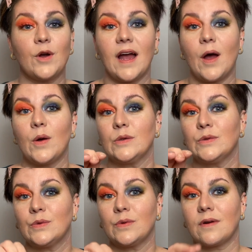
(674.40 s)
I would
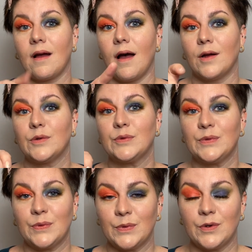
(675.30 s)
love to know what you
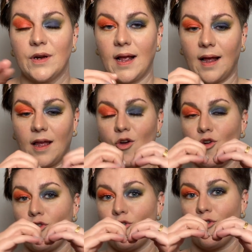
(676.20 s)
think
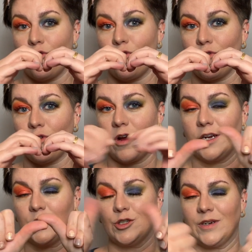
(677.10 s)
about how to
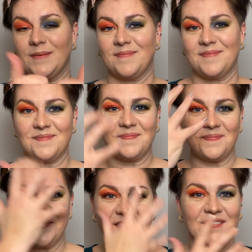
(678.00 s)
contour a
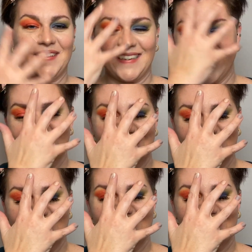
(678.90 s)

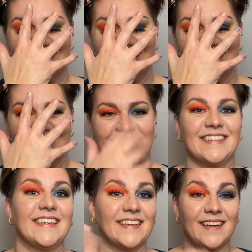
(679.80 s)
heart-shaped
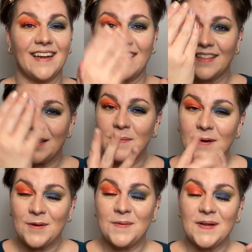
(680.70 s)
face.
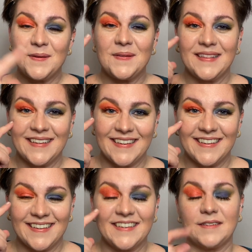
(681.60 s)
And
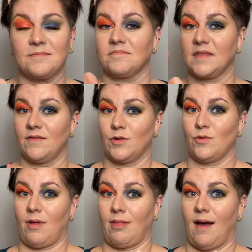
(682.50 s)
again,
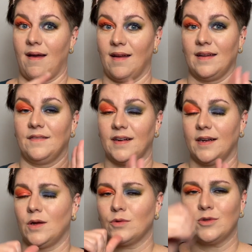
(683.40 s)
just let me know. Give
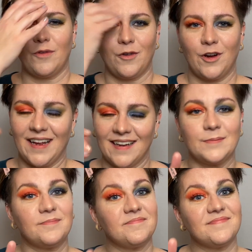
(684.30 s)
me a comment
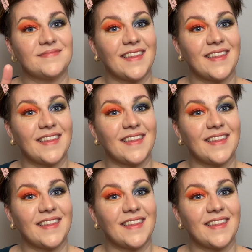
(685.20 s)
below.